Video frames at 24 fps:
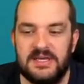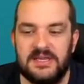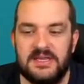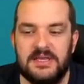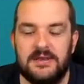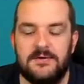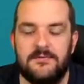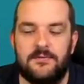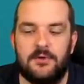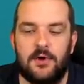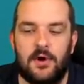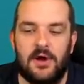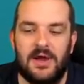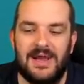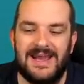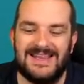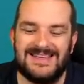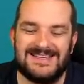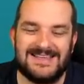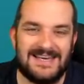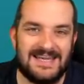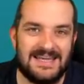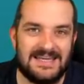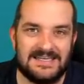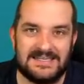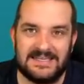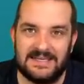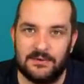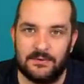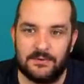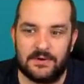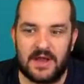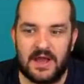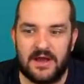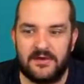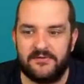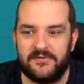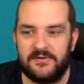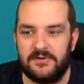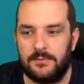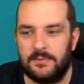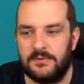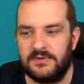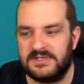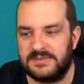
Then you've got Italy still covered with